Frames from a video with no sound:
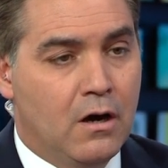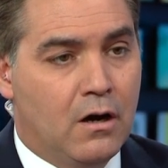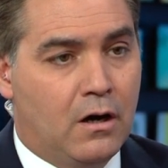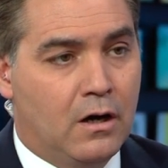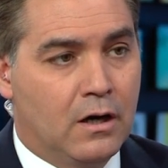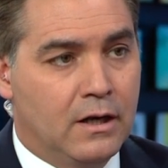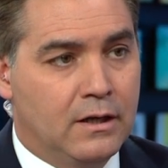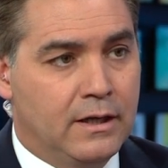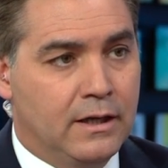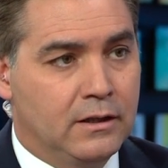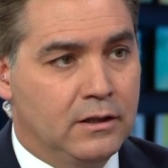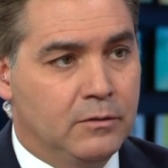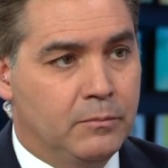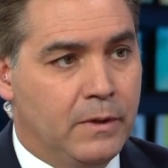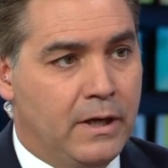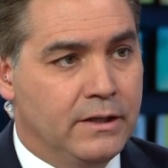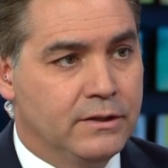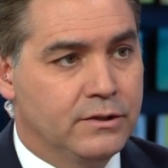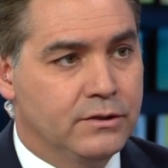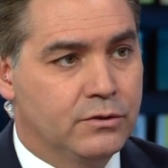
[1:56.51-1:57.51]
on a daily
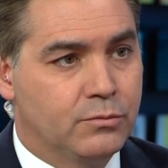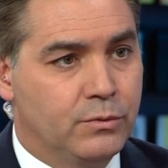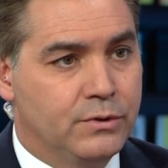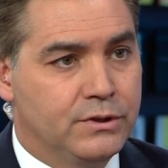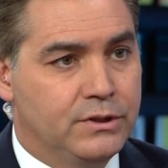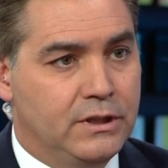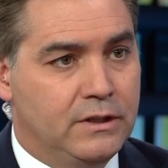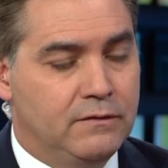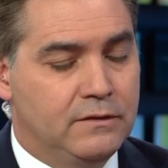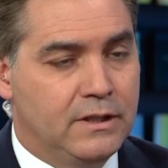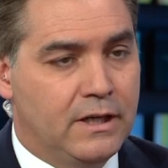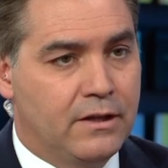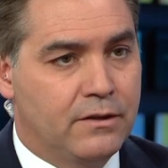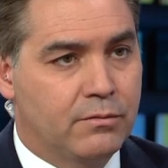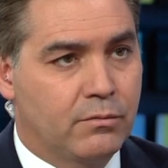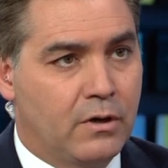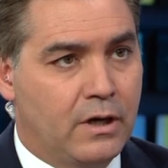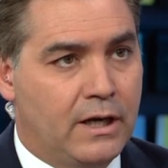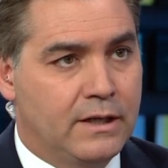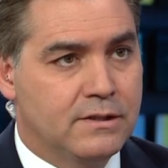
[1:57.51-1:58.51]
basis receive death
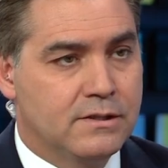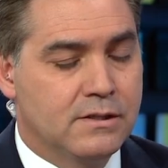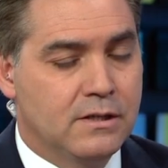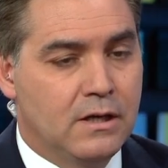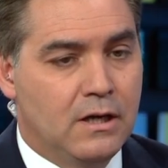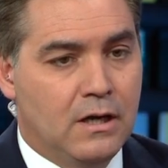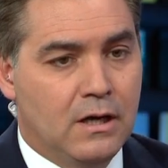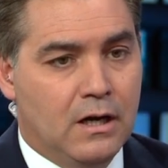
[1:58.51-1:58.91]
threats.